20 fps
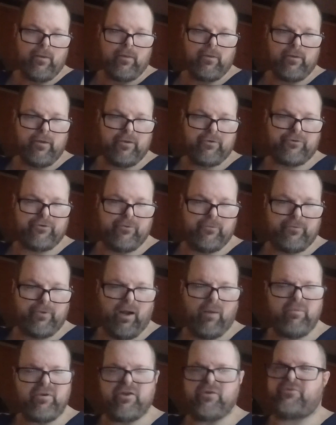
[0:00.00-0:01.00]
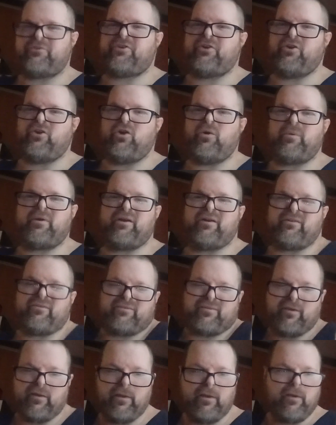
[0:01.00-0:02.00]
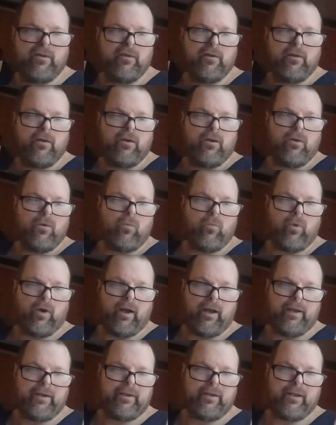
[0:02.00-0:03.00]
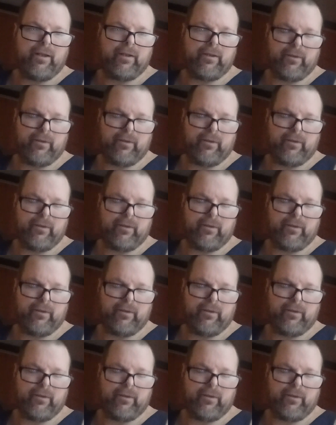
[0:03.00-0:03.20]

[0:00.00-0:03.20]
Let's do, I'm gonna do 2 because why